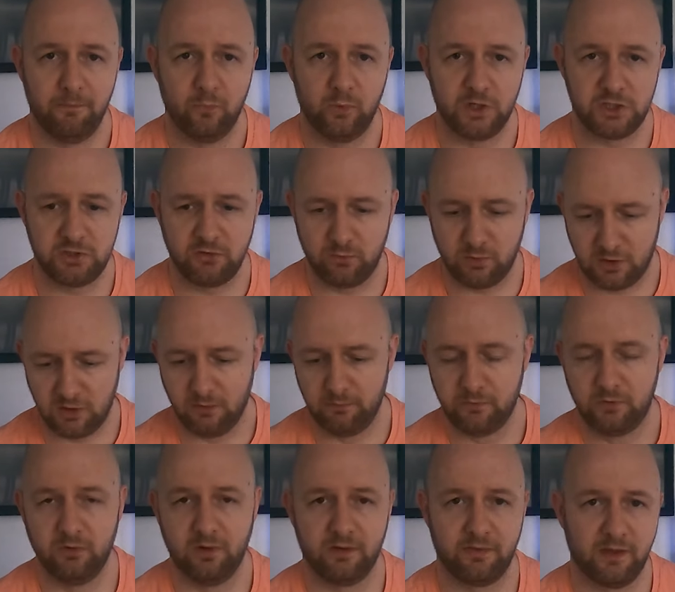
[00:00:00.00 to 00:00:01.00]
which has
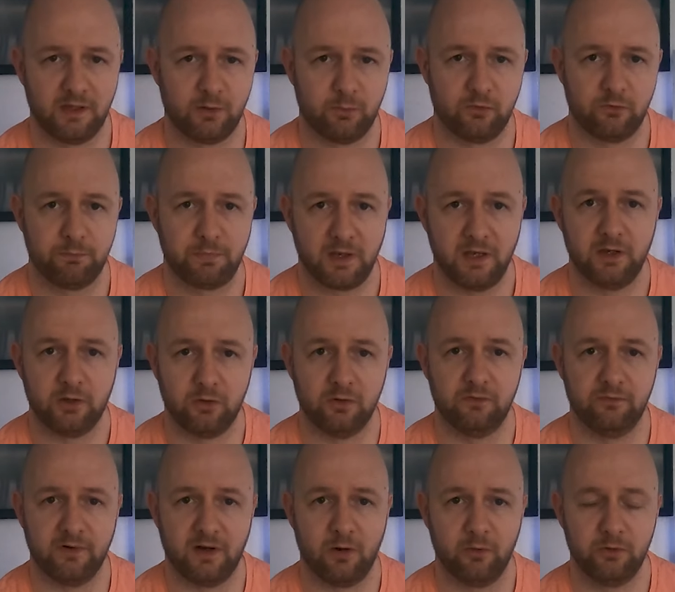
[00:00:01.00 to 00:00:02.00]
come to, I think, was pretty
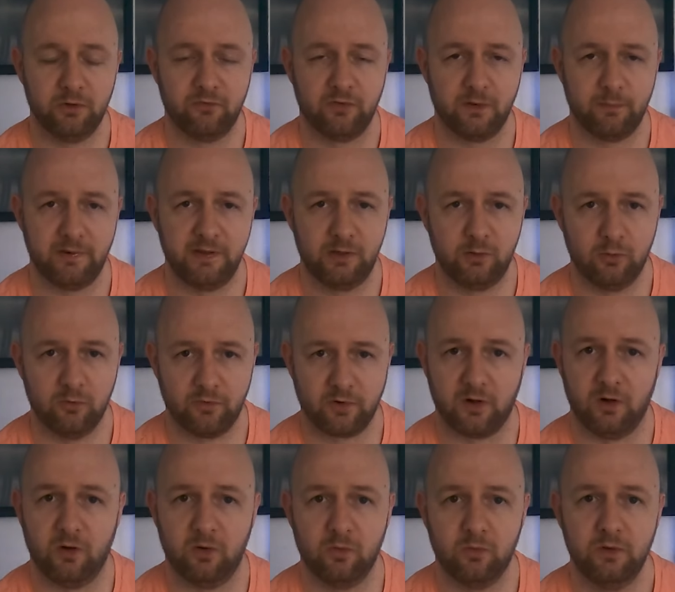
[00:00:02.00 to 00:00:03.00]
good value for the bike
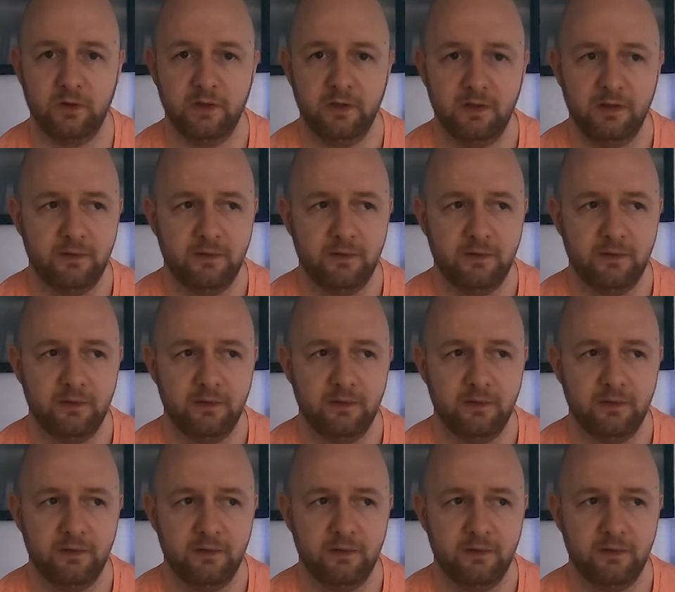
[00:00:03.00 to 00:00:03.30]
overall.